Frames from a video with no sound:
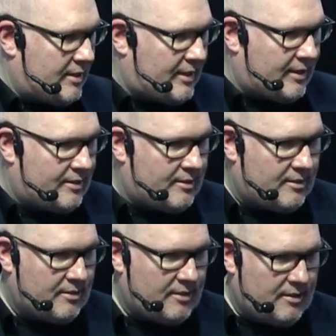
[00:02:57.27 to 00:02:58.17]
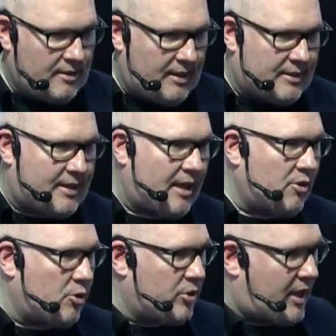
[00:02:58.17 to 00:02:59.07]
says, "Is that a
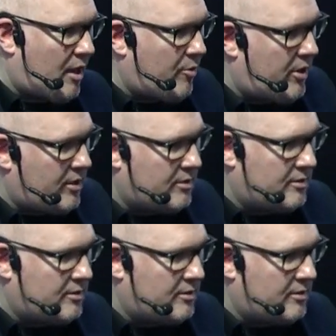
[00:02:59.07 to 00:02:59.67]
good camera?"